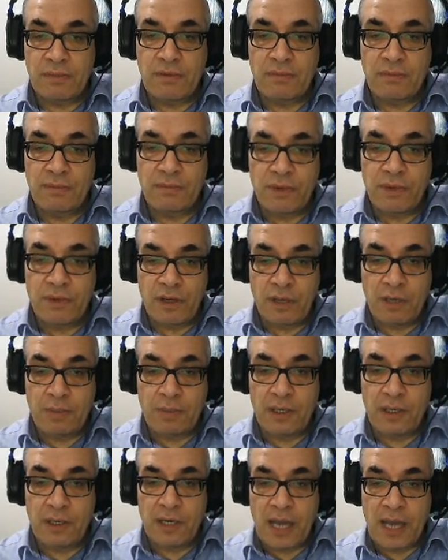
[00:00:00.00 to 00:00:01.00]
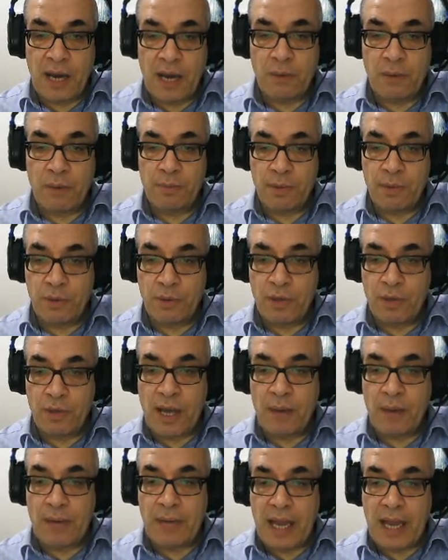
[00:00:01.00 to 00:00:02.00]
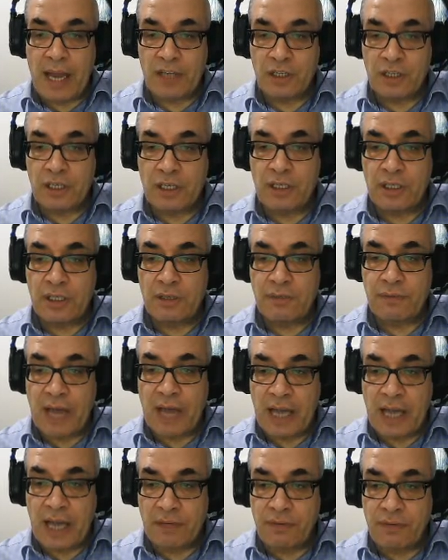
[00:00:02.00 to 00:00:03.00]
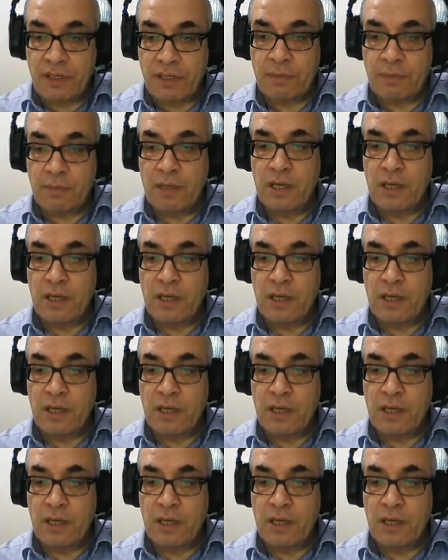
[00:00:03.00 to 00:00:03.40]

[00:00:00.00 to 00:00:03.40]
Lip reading: verb, noun, pronoun, adjective, adverb,